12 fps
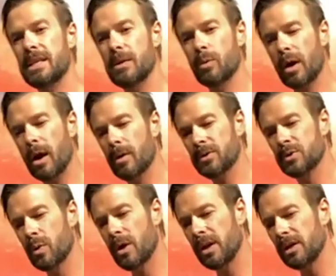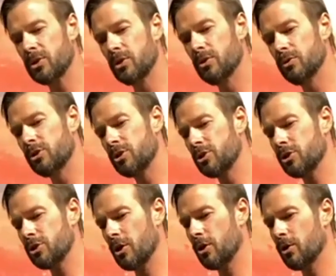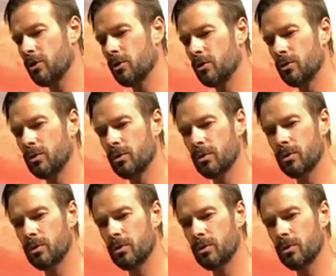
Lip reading: where I was wanting to show